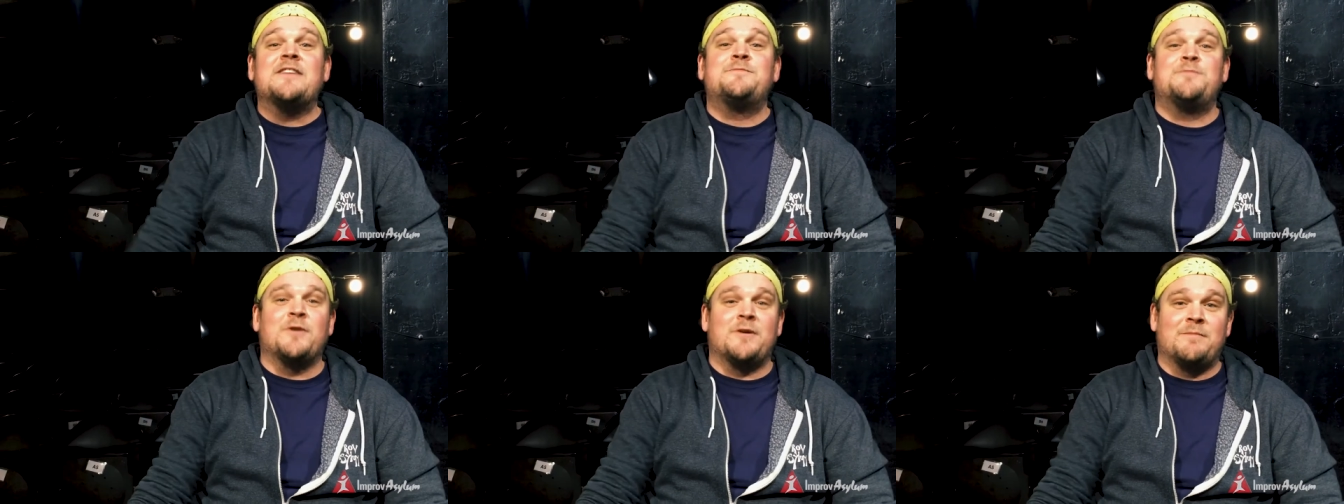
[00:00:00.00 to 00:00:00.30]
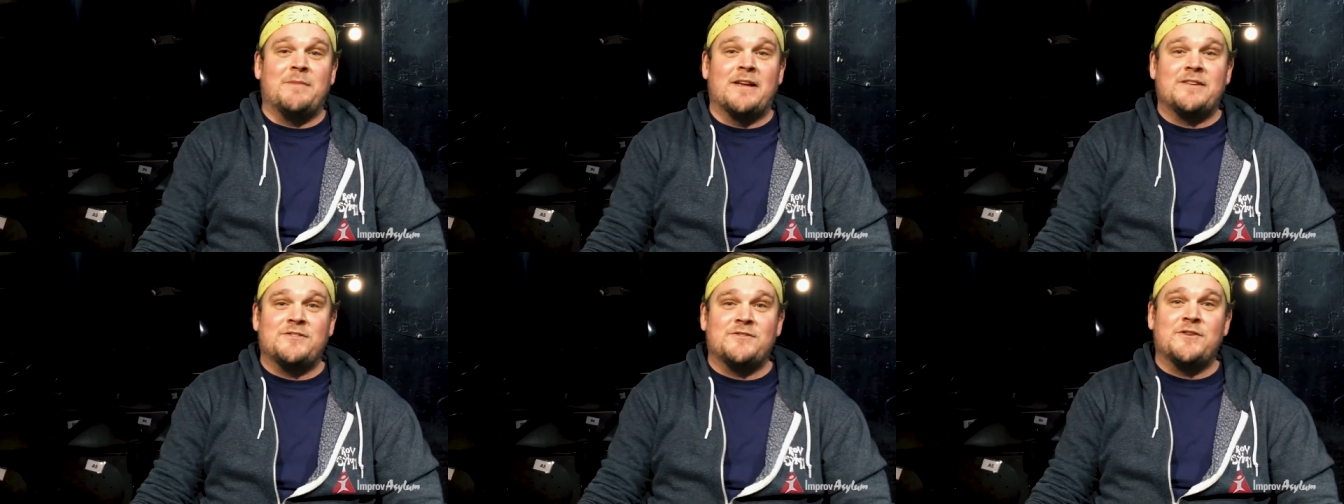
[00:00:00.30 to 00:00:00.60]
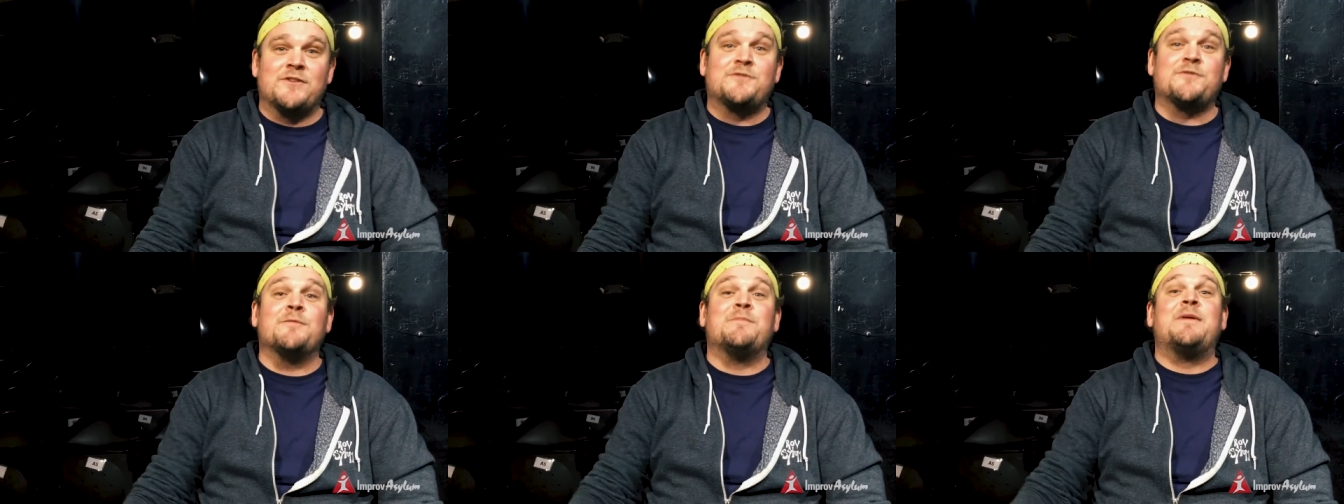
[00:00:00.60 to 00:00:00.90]
Facebook
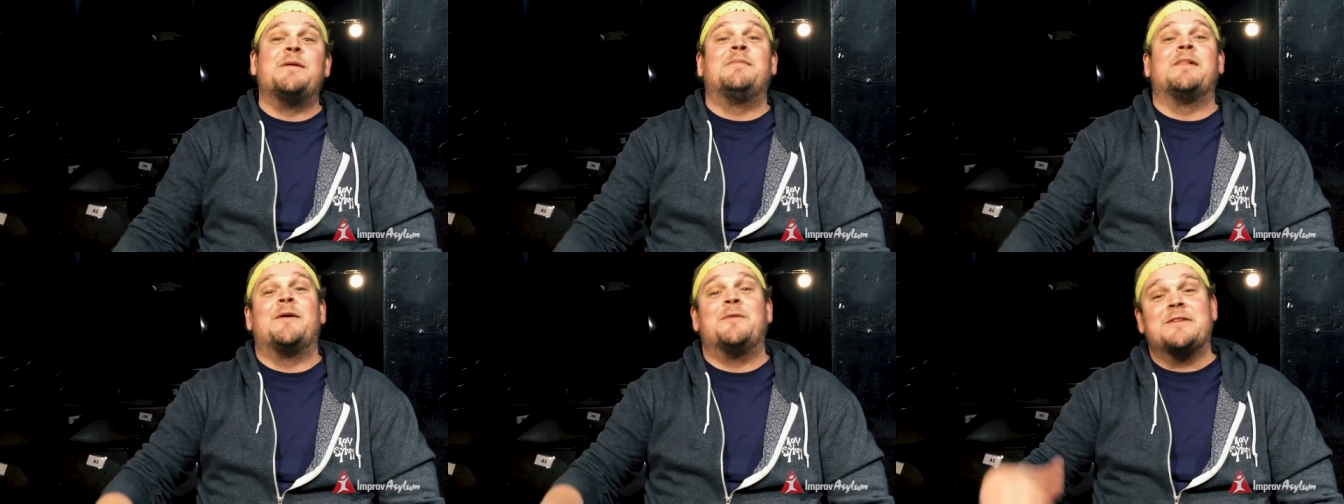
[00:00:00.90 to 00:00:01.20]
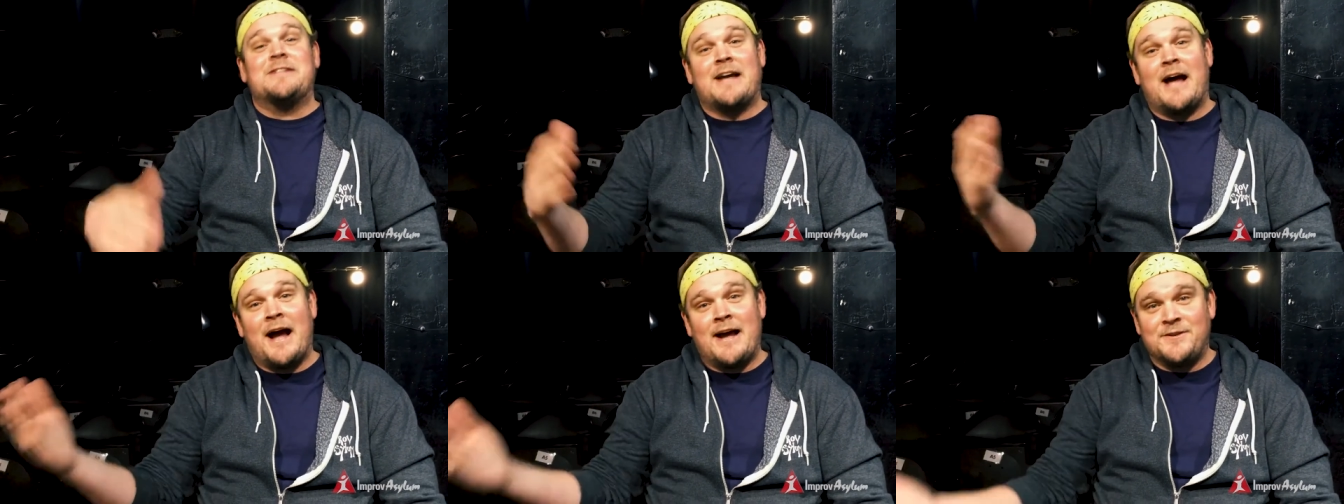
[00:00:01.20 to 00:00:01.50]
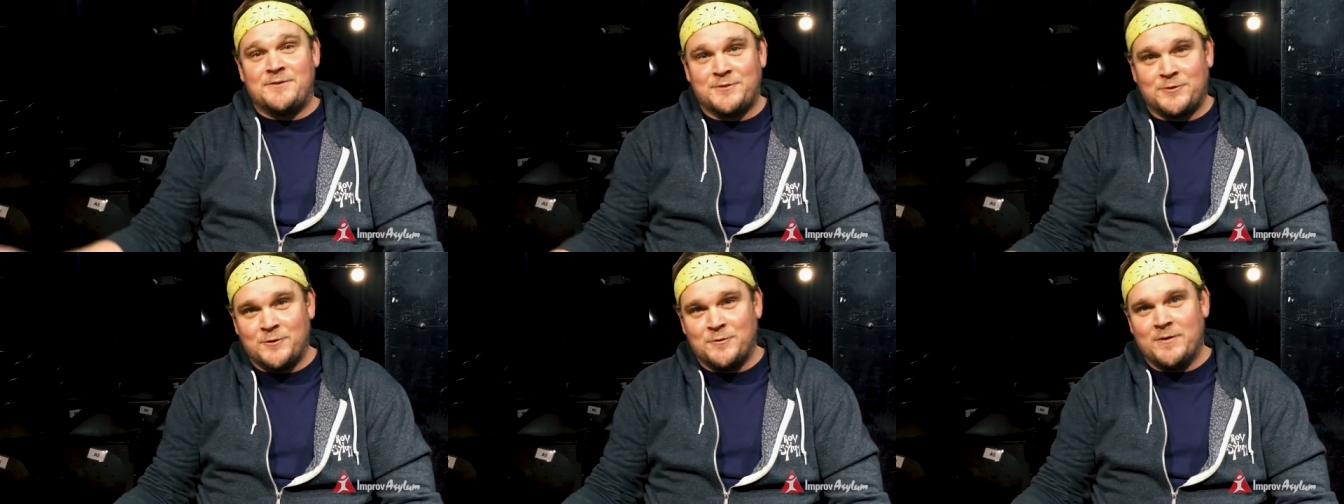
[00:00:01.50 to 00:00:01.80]
messages from people I went
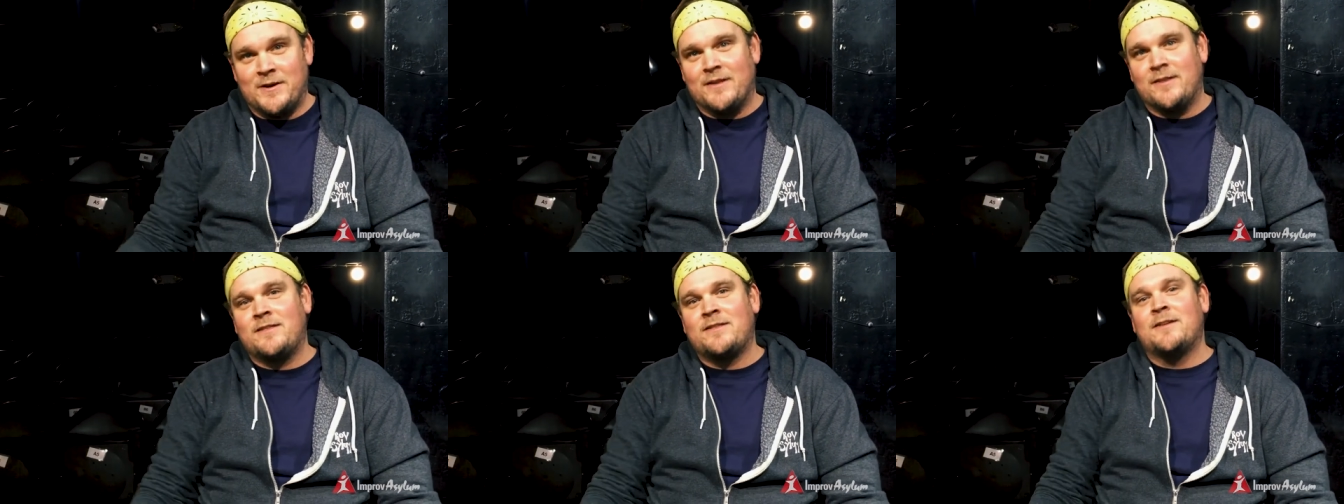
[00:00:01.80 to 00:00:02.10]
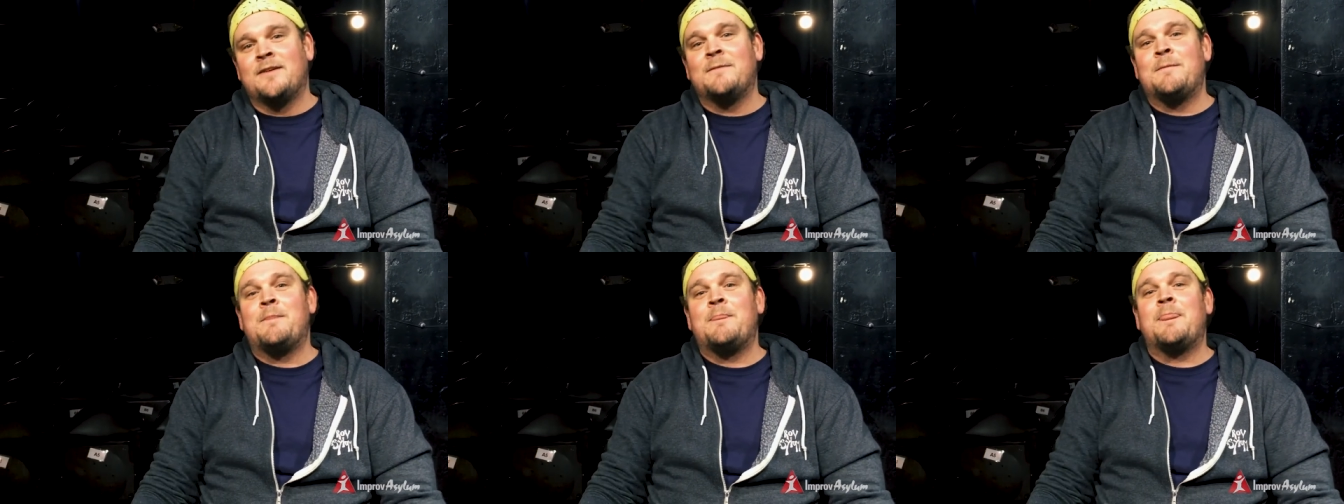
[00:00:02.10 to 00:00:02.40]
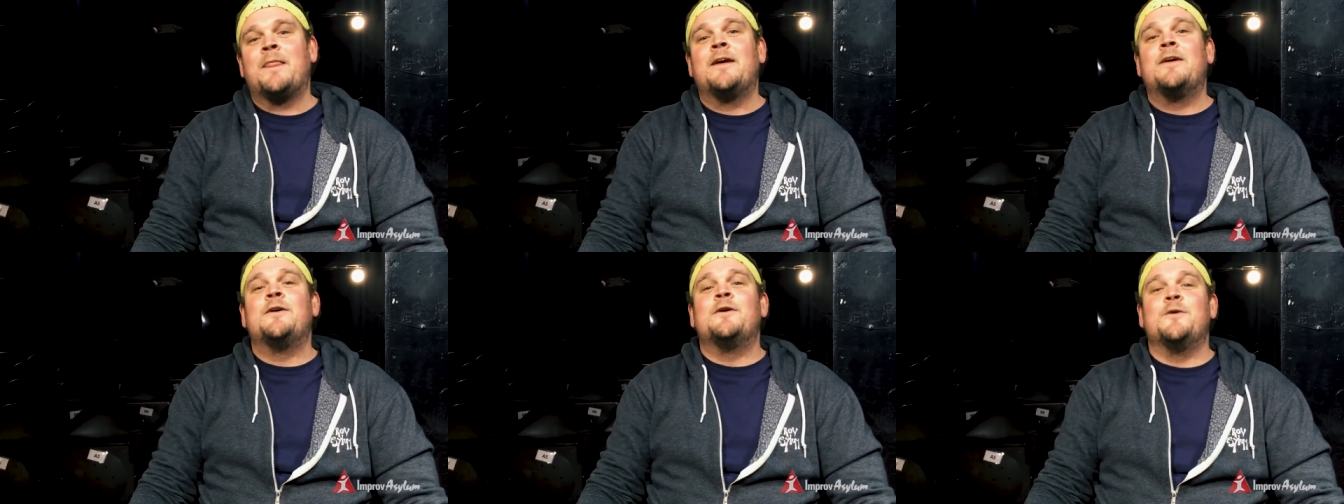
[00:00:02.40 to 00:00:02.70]
to high school with
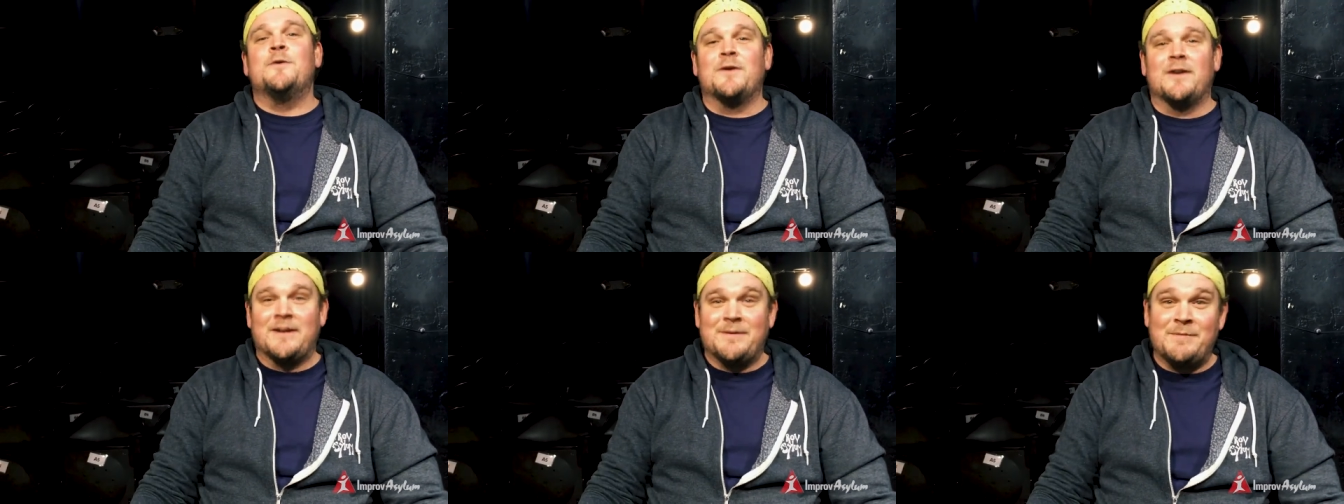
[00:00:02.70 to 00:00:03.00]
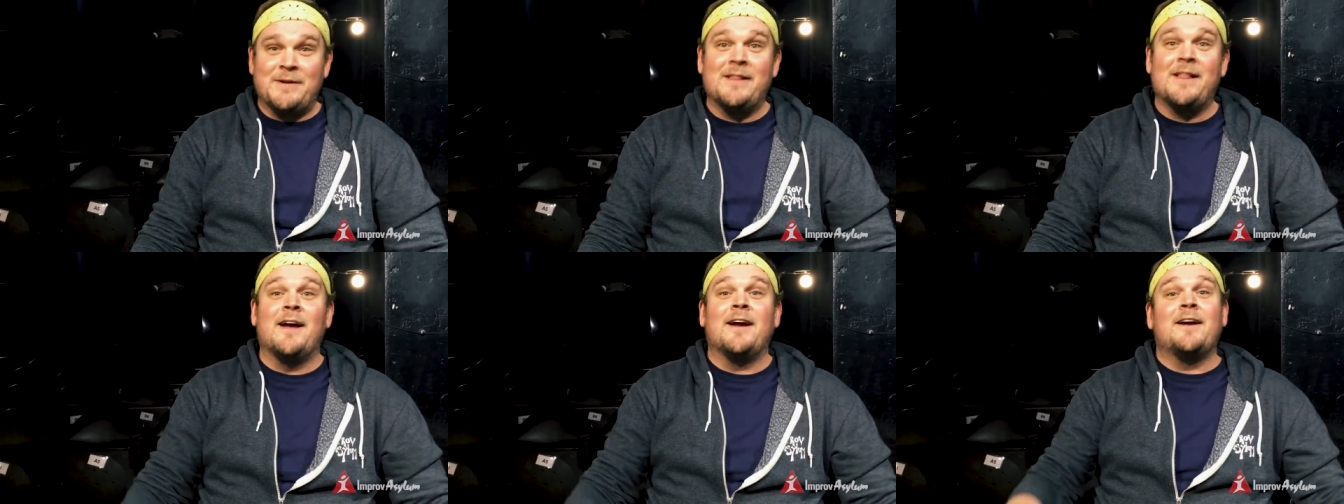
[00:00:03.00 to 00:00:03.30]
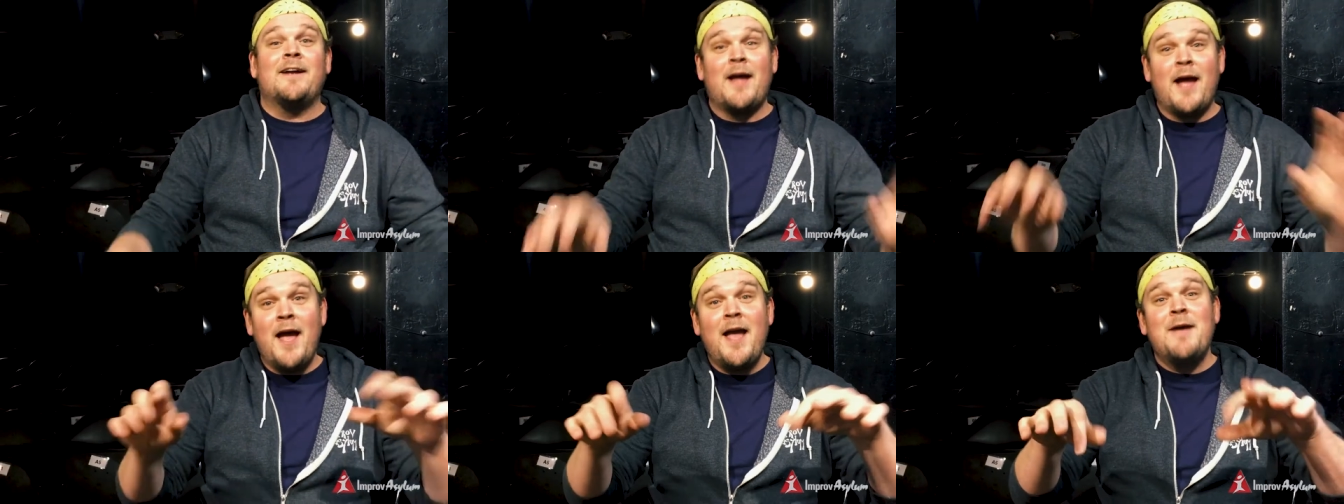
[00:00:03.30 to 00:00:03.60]
who are gonna
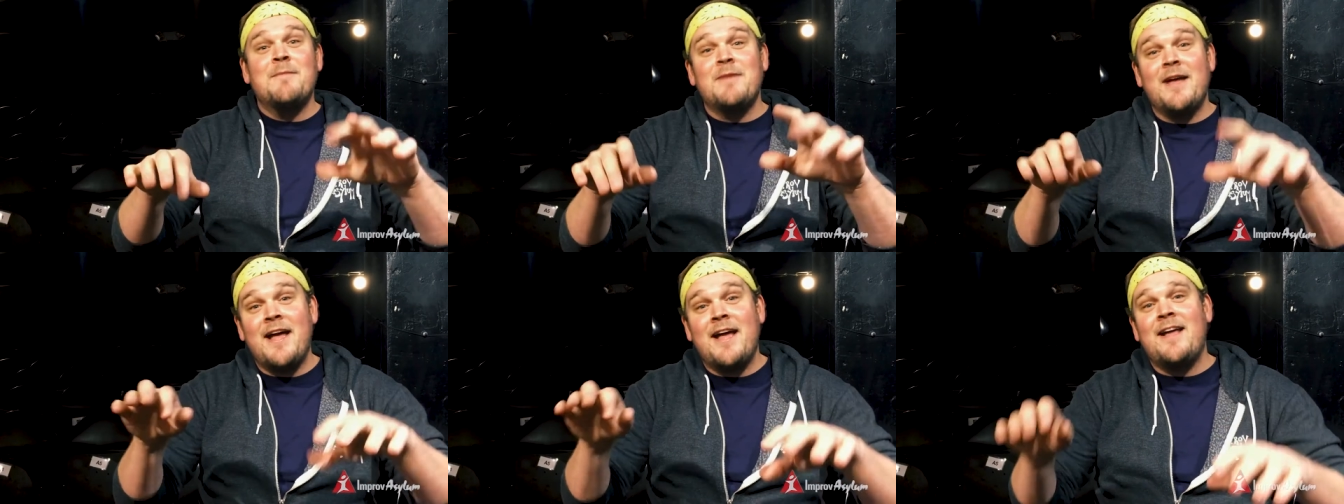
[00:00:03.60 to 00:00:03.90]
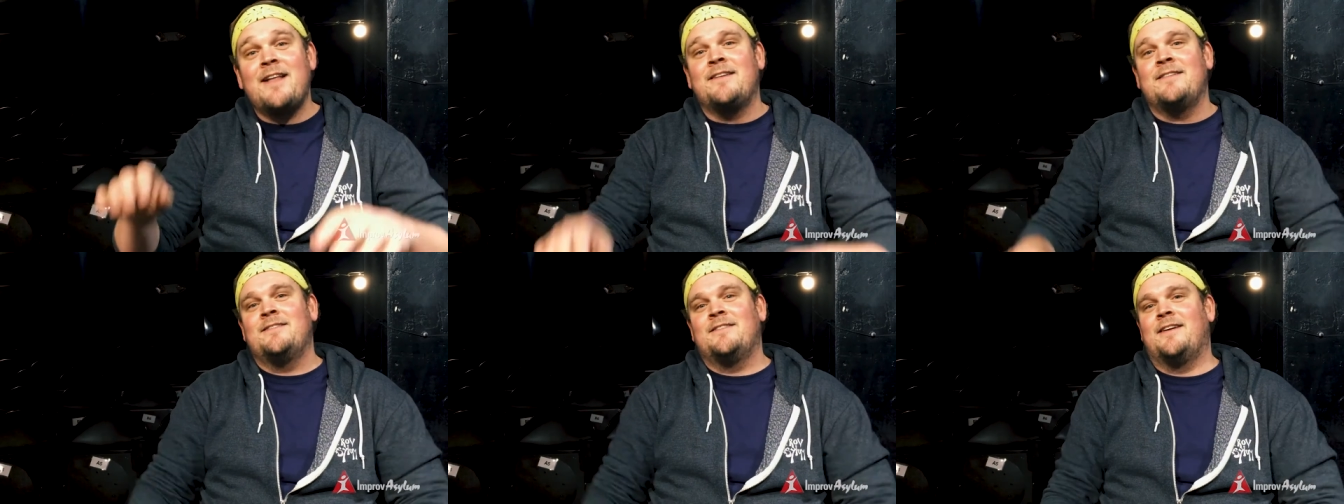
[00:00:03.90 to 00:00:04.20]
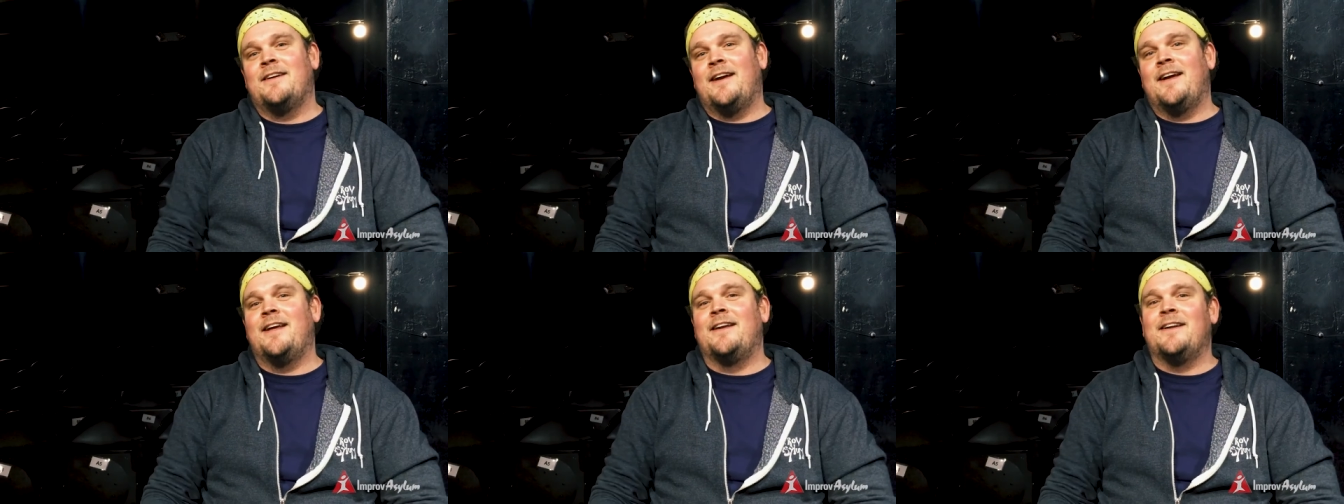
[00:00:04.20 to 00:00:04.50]
be like, "Hey,
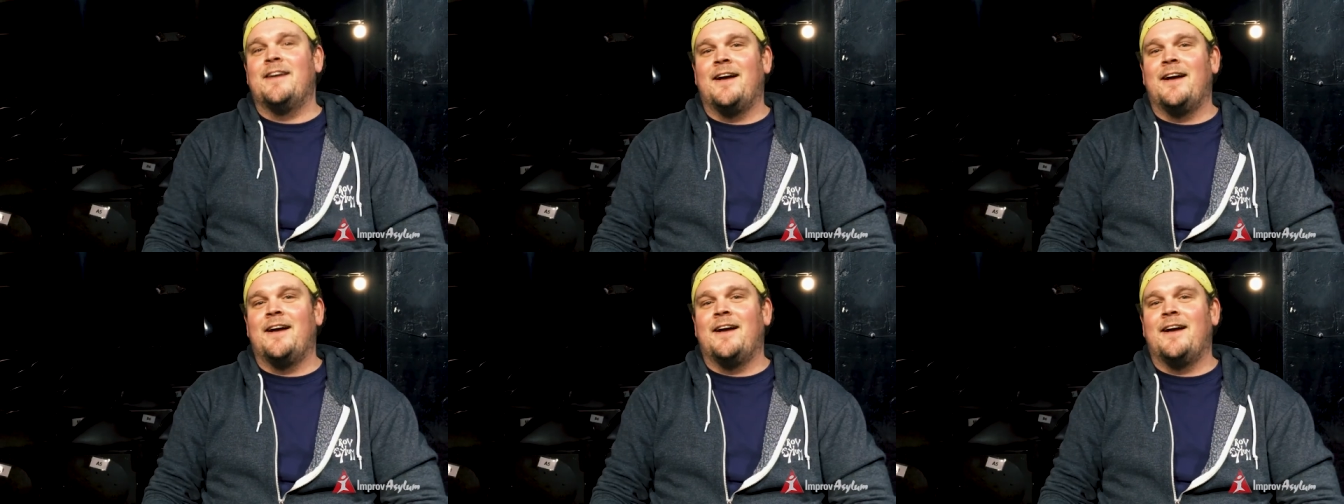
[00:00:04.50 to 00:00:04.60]
man."